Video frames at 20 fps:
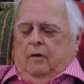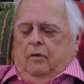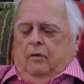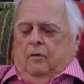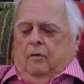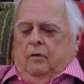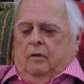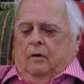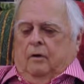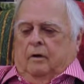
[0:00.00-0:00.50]
you
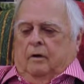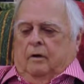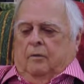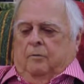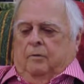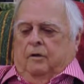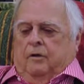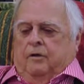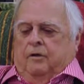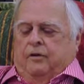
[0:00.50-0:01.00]
will
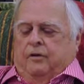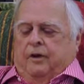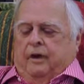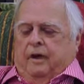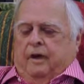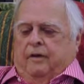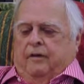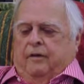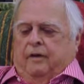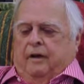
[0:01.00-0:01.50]

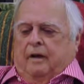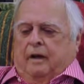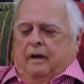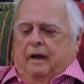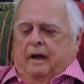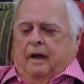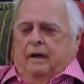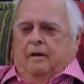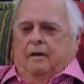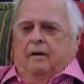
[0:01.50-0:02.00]
appreciate the
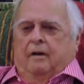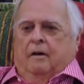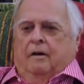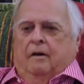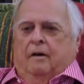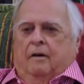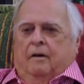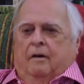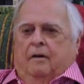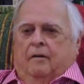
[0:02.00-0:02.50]
clatter
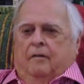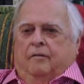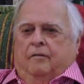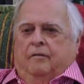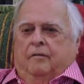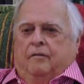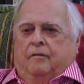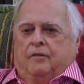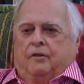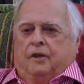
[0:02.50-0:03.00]
of
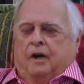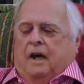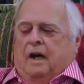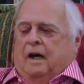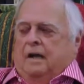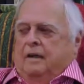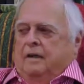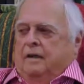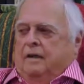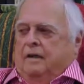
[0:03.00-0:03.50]

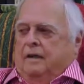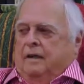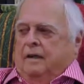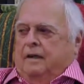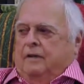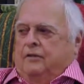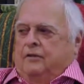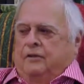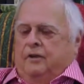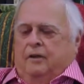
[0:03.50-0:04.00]
china
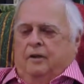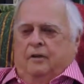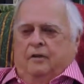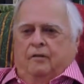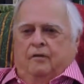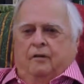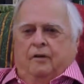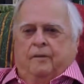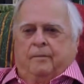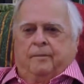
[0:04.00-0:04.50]
and
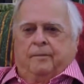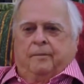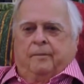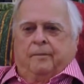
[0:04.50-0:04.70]
silver